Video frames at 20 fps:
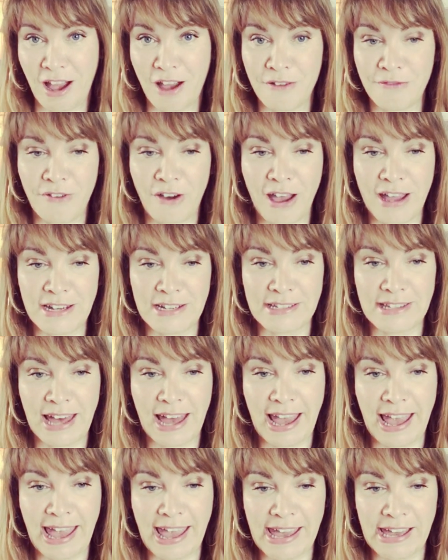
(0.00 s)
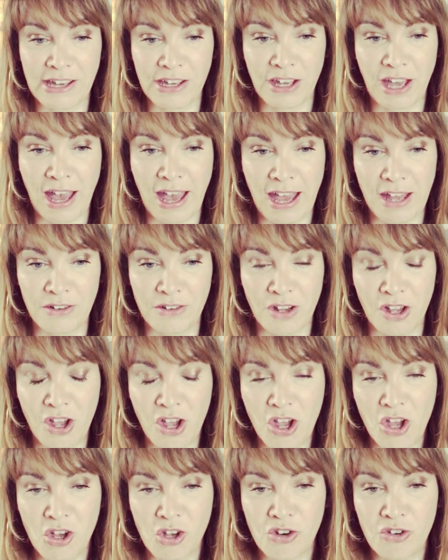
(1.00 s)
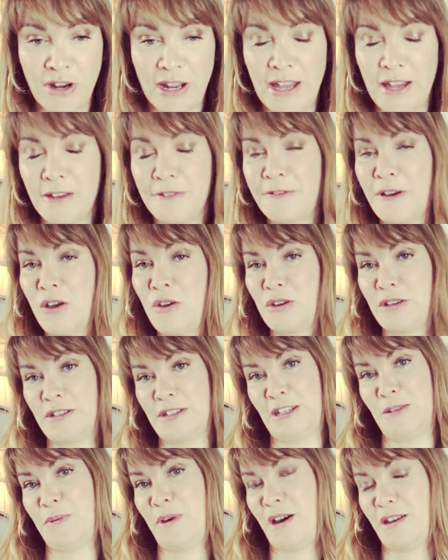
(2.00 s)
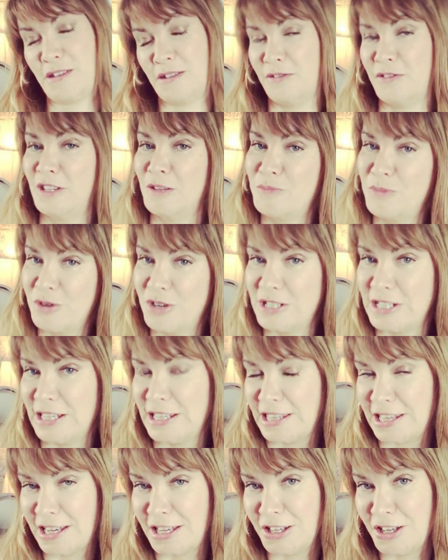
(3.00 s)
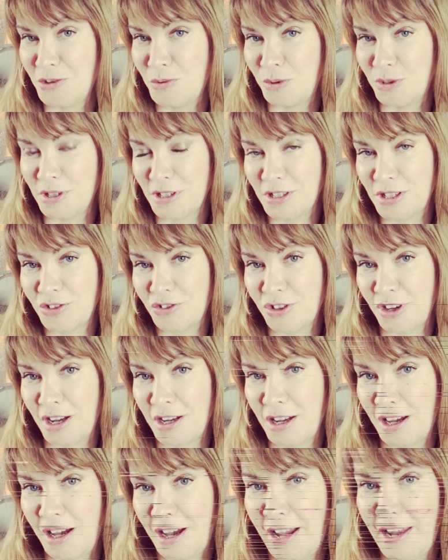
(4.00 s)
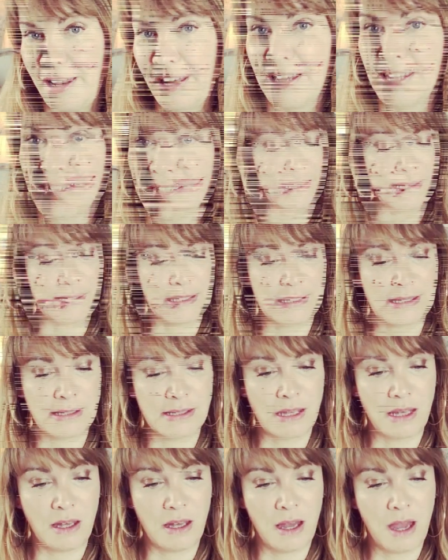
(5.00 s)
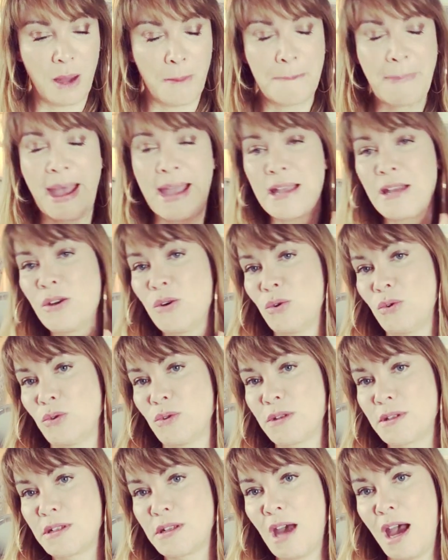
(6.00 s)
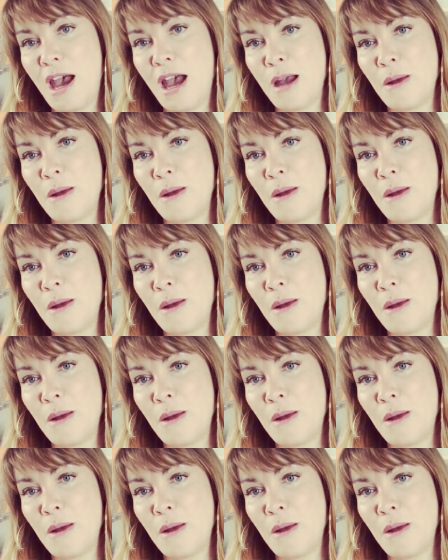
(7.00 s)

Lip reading: I find that it can create a focus to parts of the body that you want to try and highlight, is bangles.